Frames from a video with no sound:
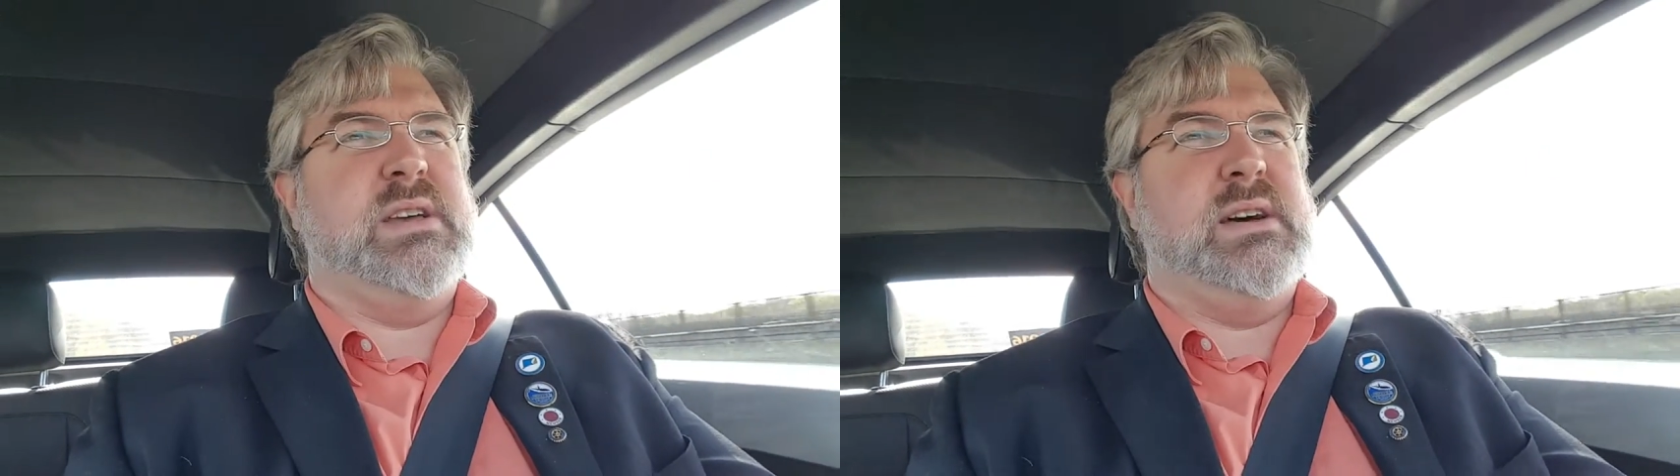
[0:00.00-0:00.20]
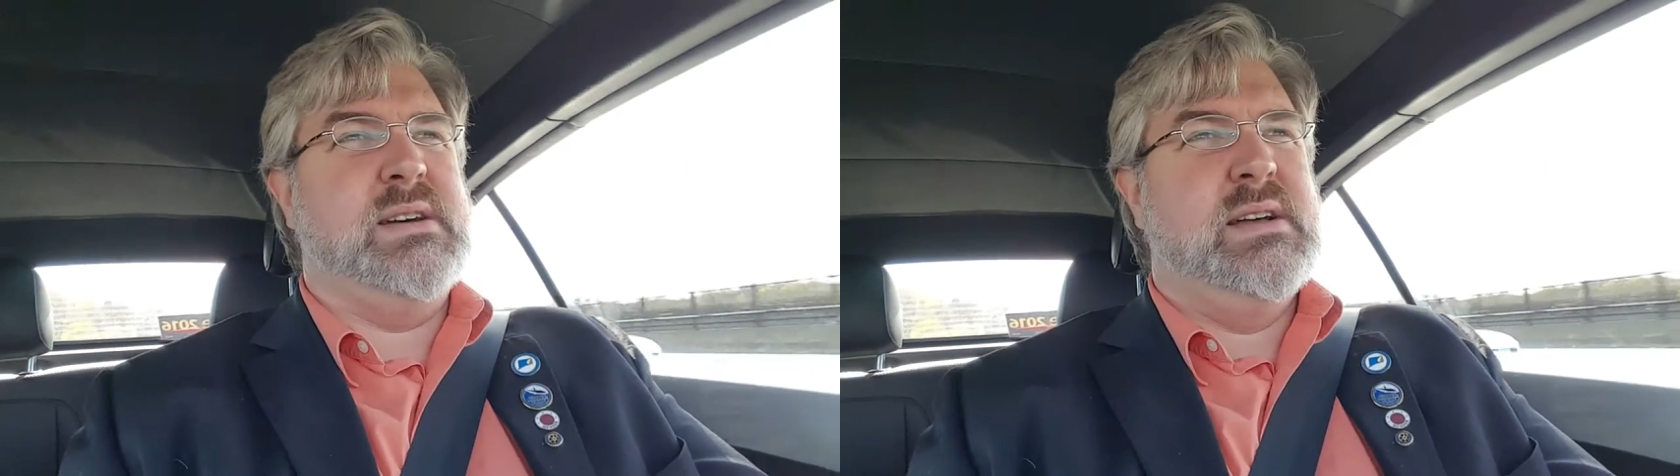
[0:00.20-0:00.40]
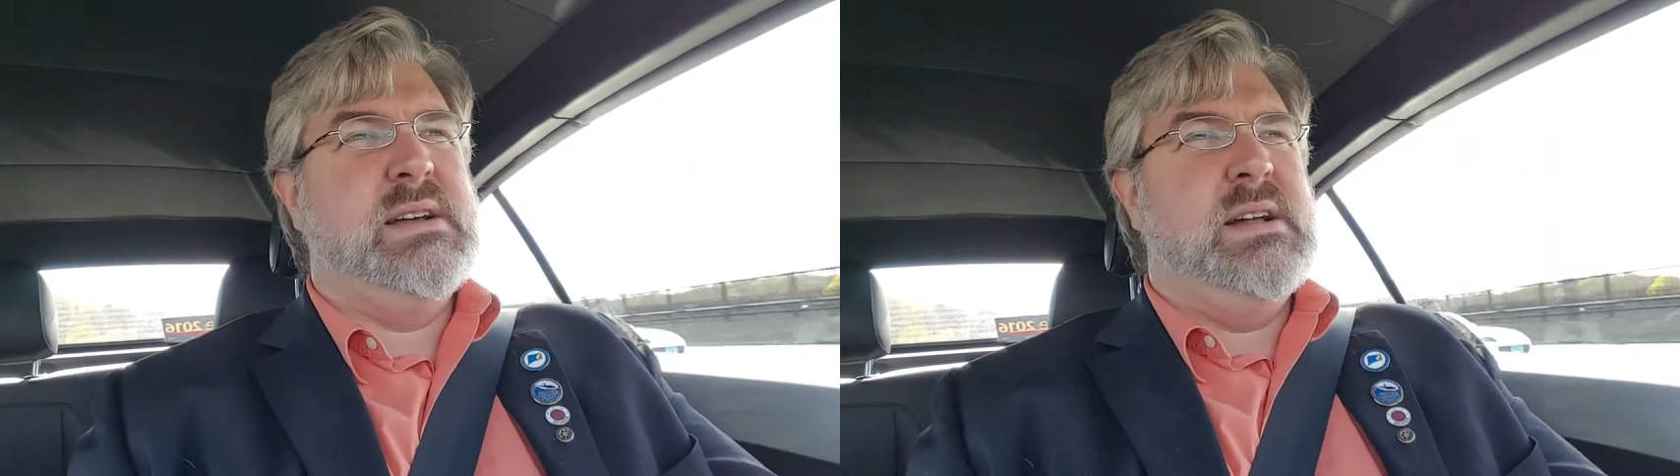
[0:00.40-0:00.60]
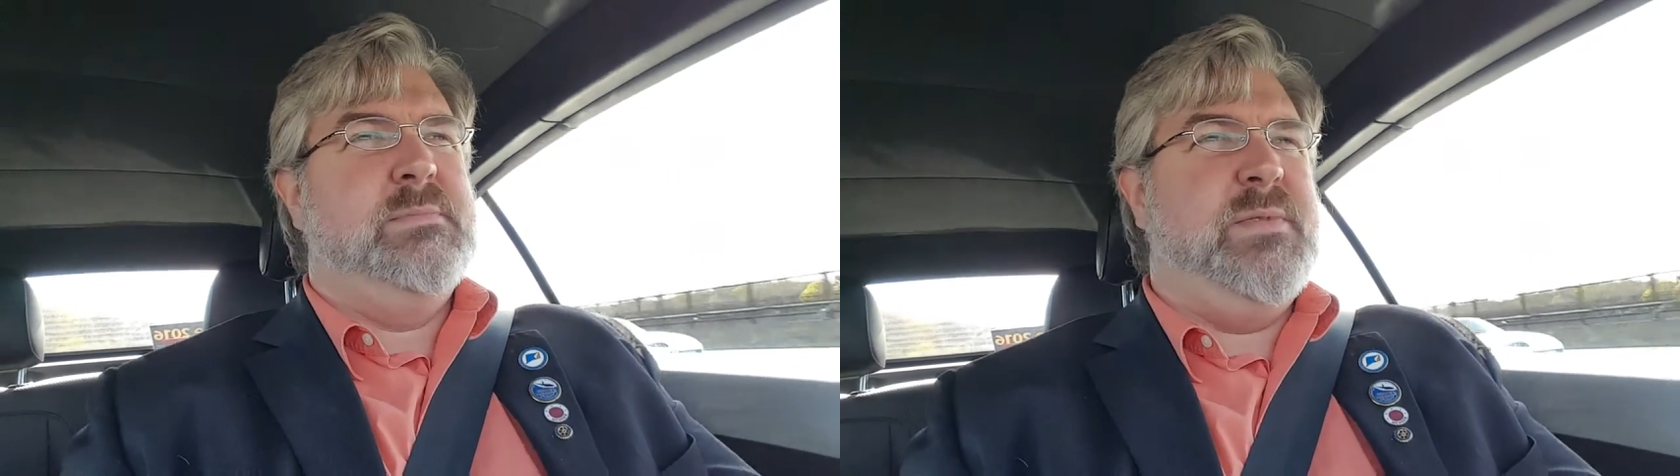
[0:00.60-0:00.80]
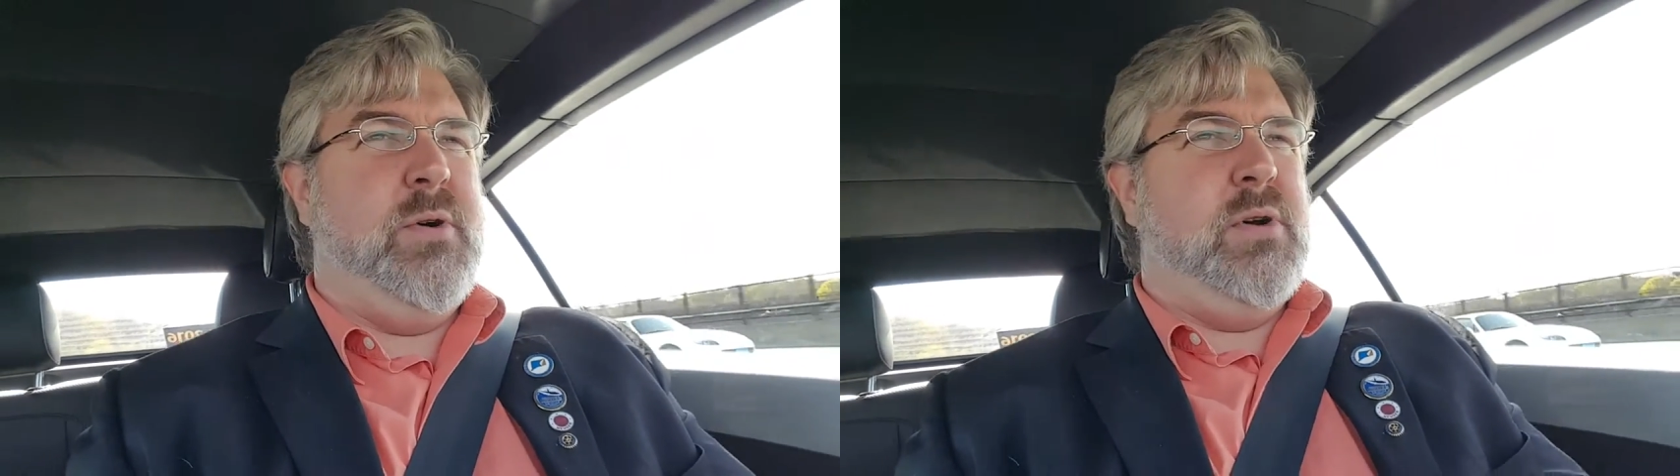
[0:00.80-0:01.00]

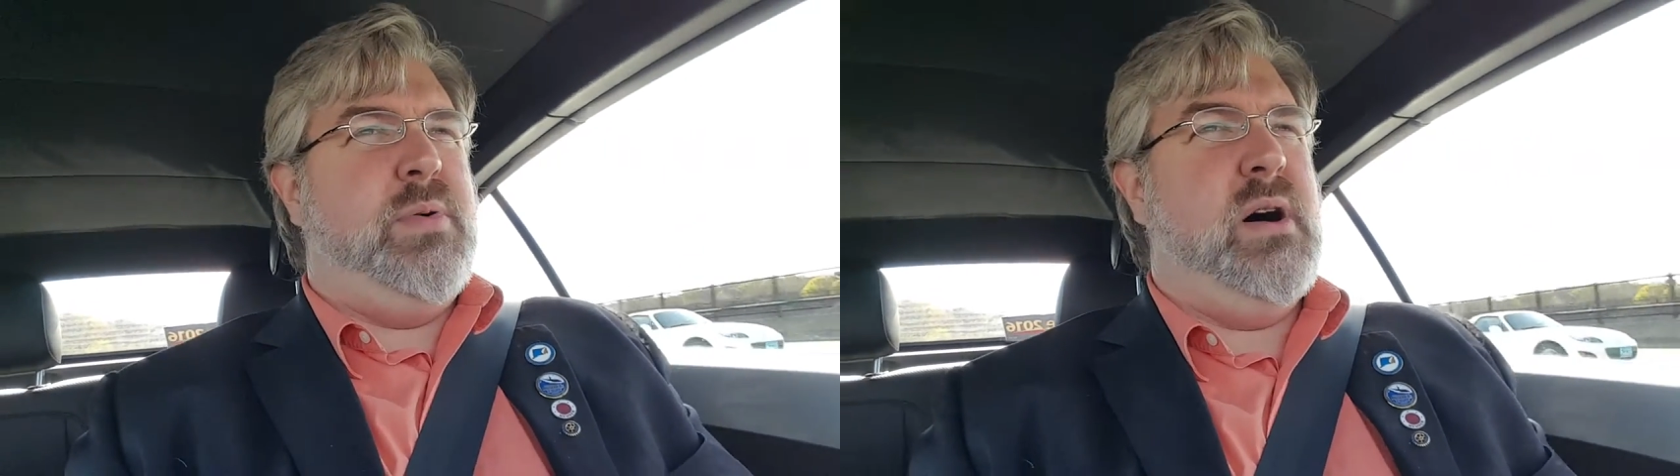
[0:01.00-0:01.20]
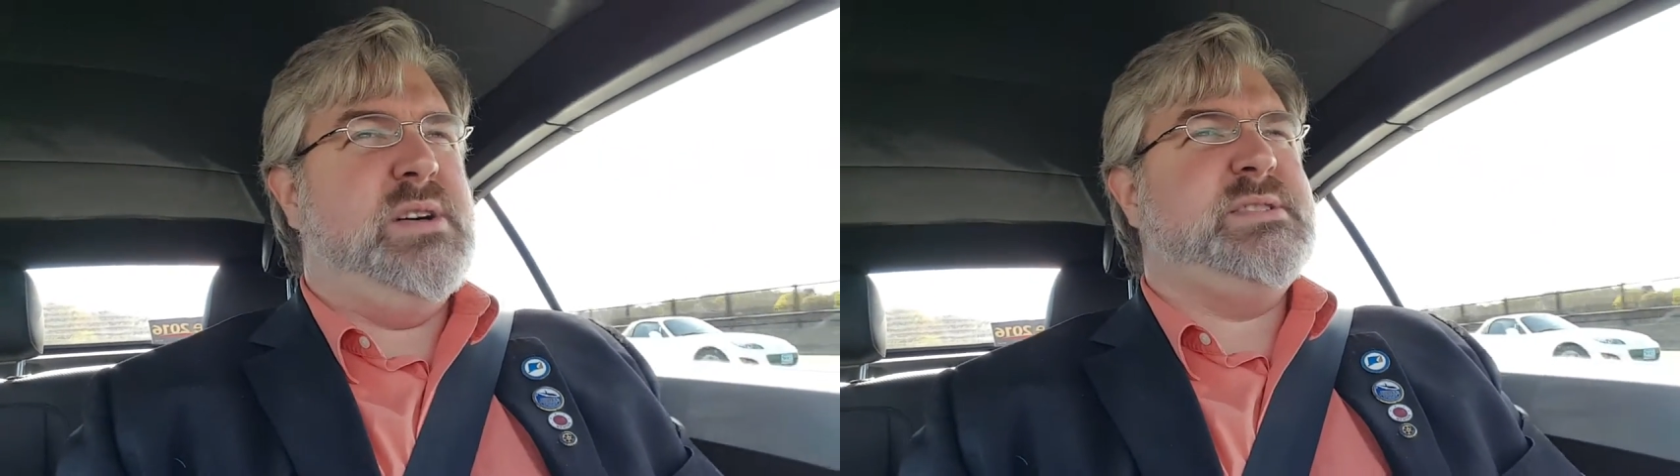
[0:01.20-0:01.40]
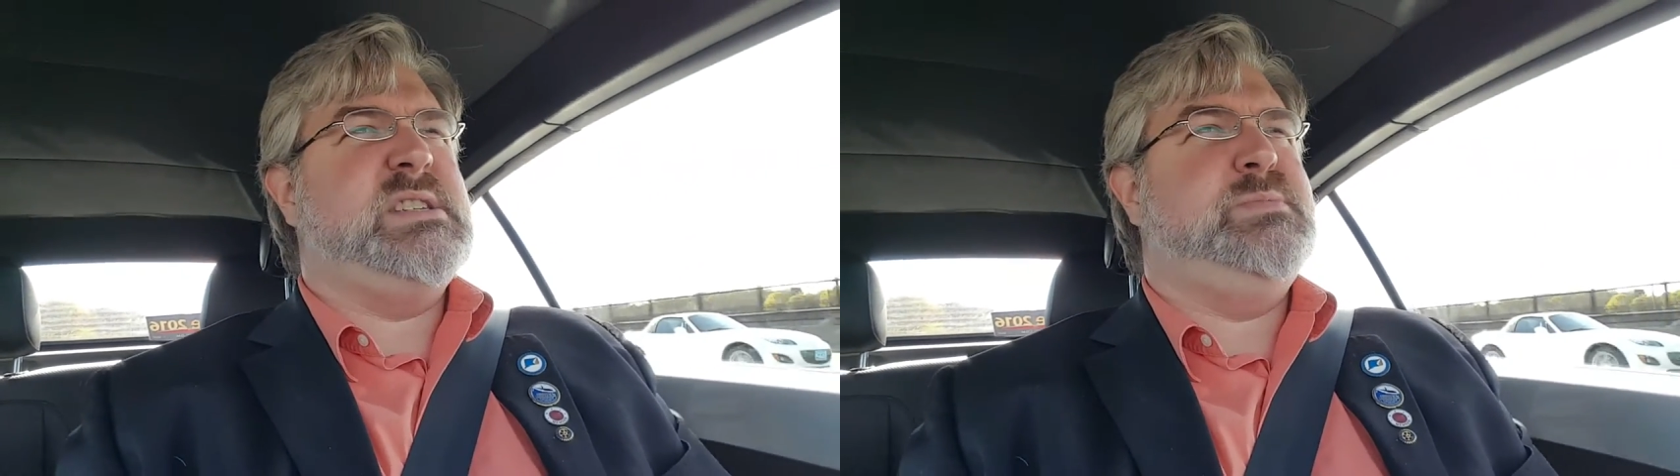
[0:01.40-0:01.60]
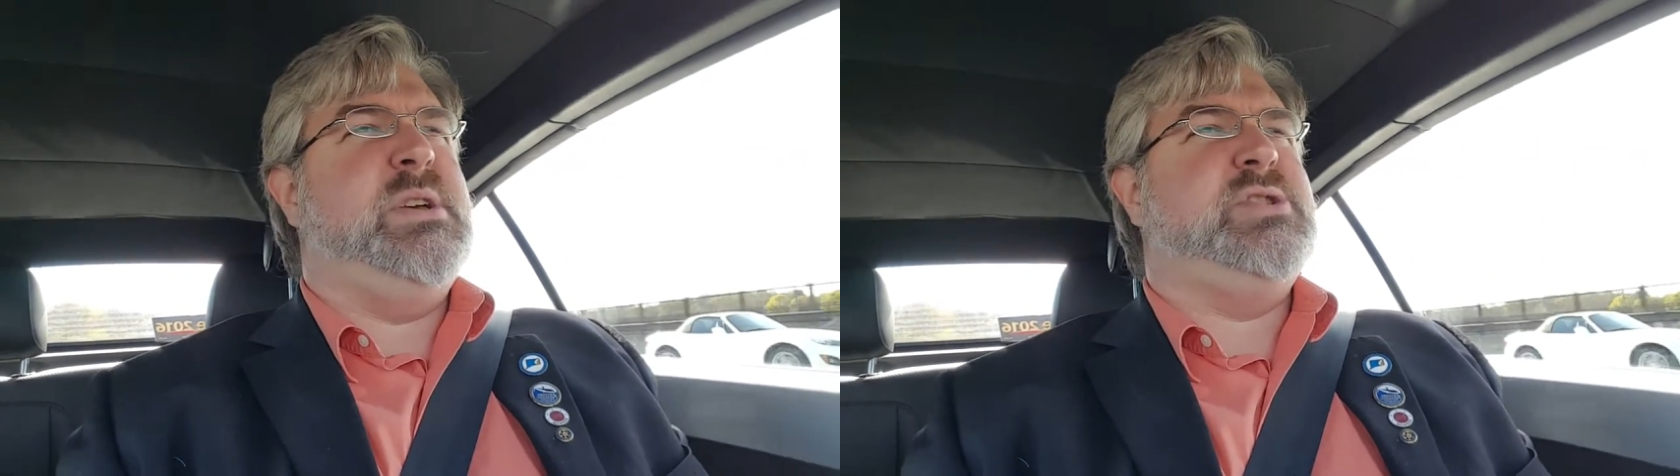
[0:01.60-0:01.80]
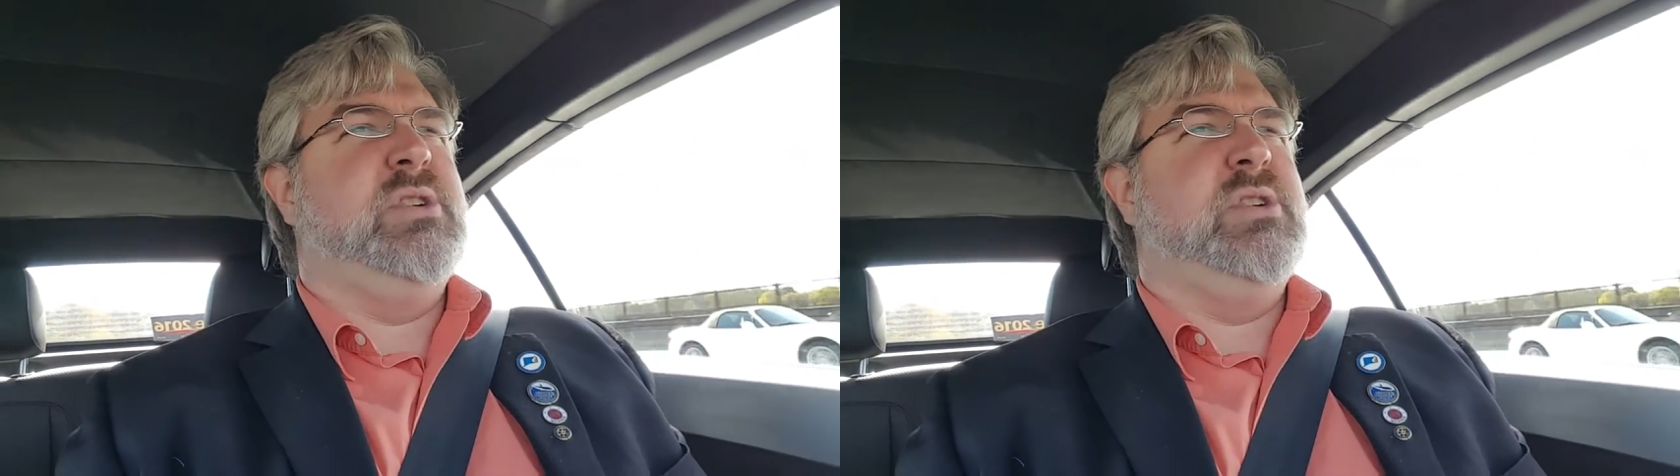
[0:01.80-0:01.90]
foreign policy speech.